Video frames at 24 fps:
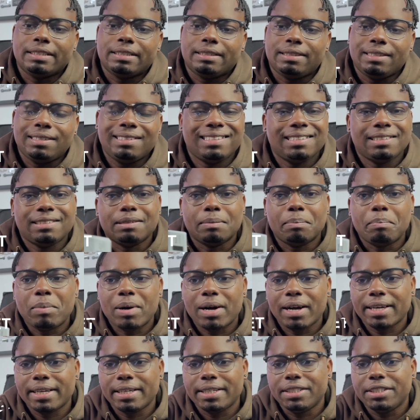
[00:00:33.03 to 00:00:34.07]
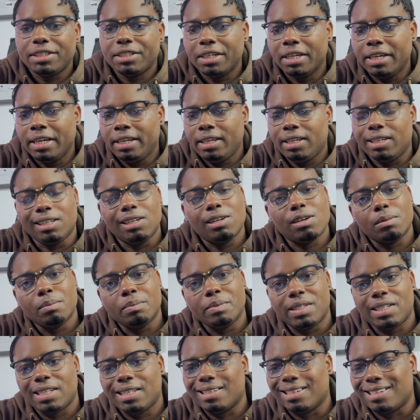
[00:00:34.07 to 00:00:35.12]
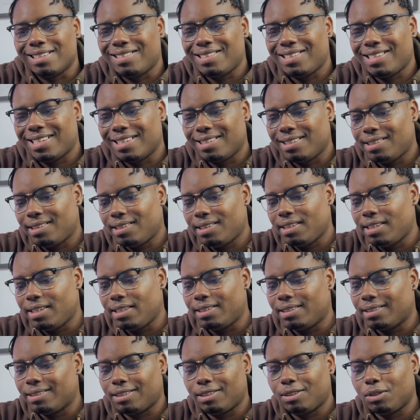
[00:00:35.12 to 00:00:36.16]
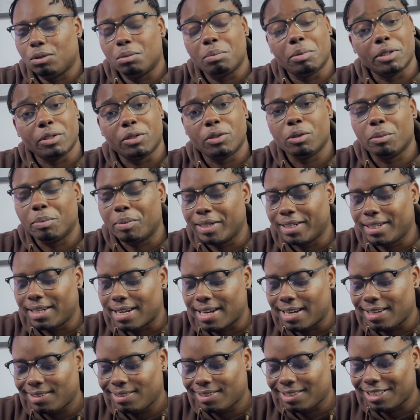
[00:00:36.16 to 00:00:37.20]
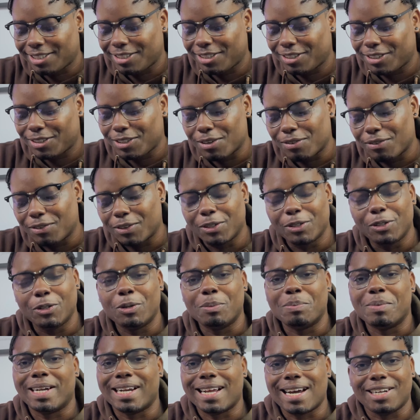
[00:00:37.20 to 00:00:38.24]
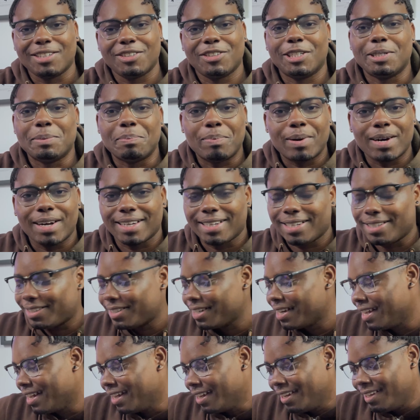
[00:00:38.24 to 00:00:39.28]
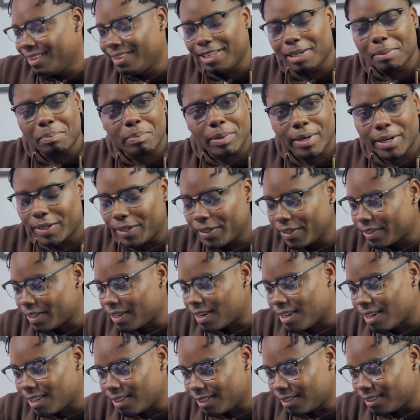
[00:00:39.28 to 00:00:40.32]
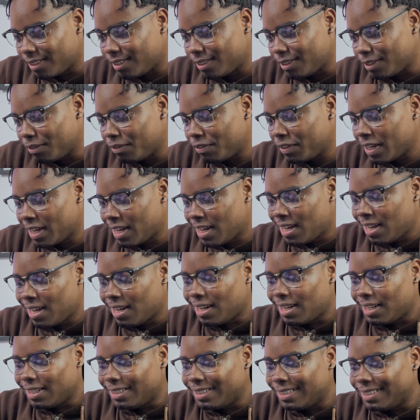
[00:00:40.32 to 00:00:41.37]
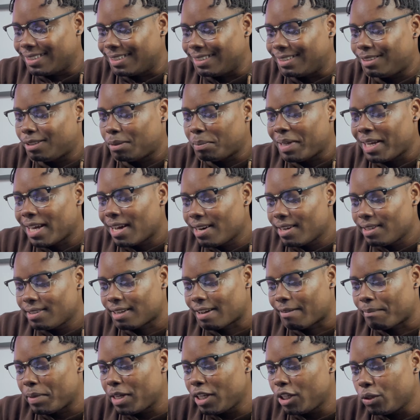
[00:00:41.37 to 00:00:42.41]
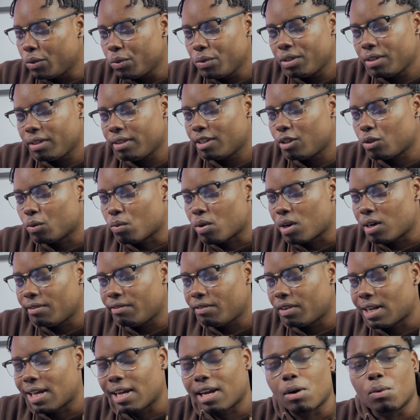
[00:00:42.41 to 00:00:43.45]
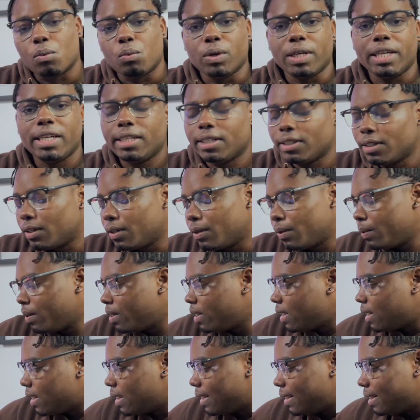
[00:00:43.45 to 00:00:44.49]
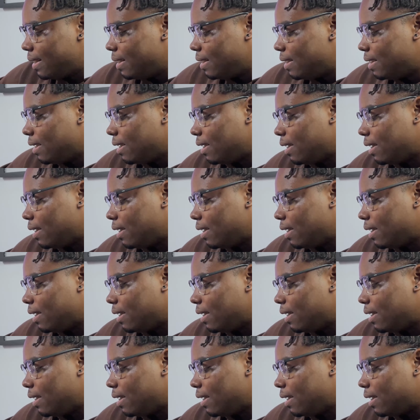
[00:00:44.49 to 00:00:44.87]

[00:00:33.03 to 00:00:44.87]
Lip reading: this is the package it comes in. As you can see, it's super nice. I just love how Nomad actually package their products and all that stuff. And to be honest, I've been using this wallet for like a week now, and